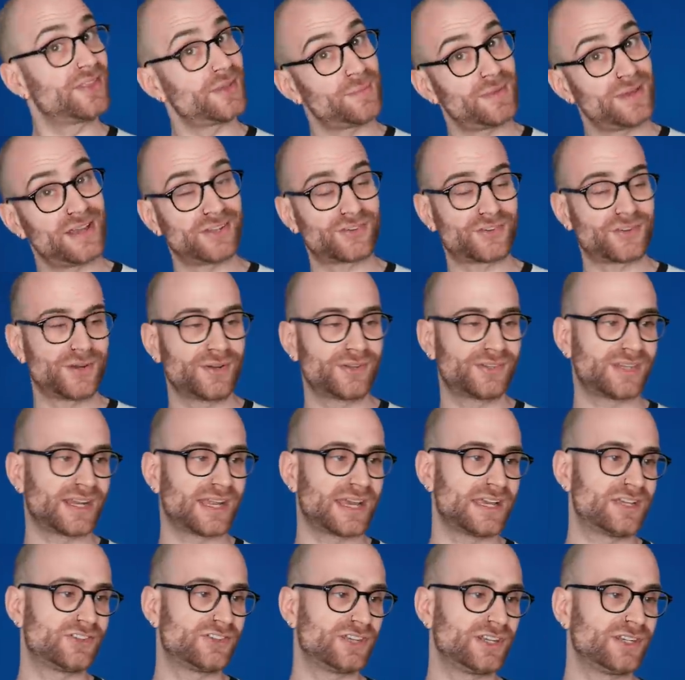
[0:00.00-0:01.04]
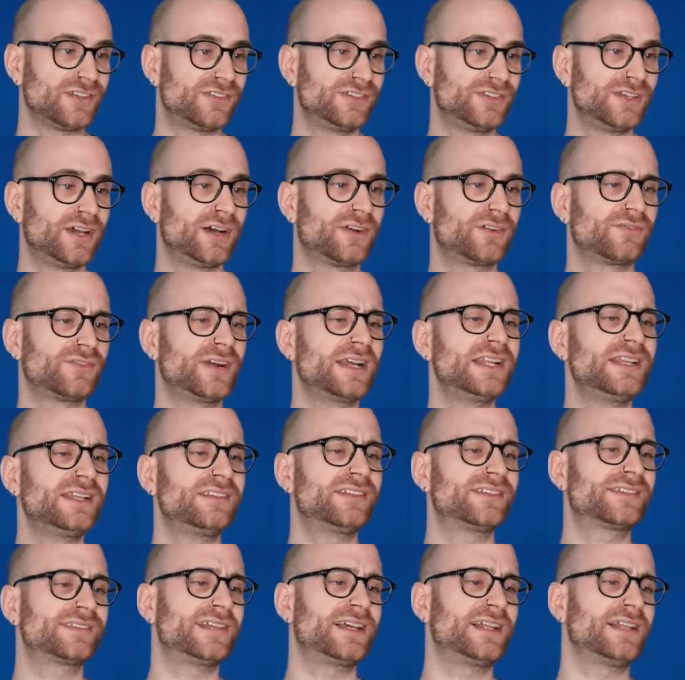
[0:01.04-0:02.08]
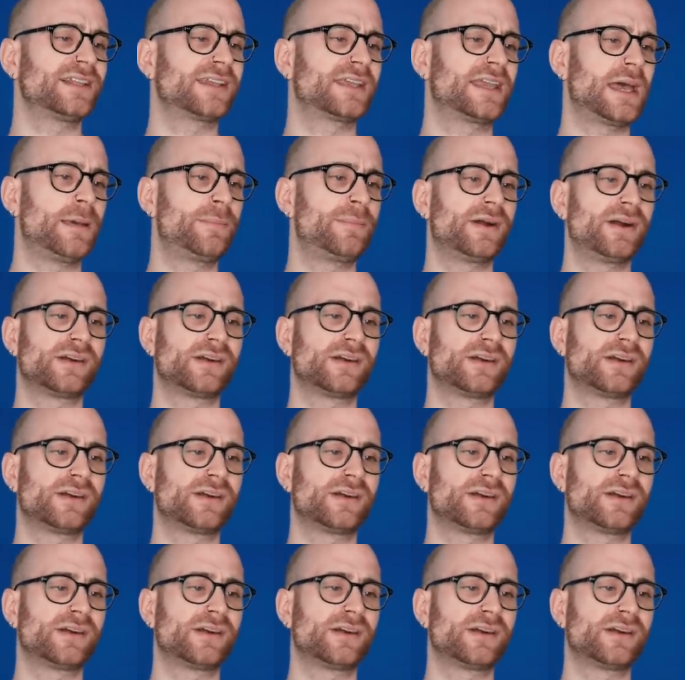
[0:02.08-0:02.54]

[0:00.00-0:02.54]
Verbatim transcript: the Metro today. Chelsea are ready to sell Kepa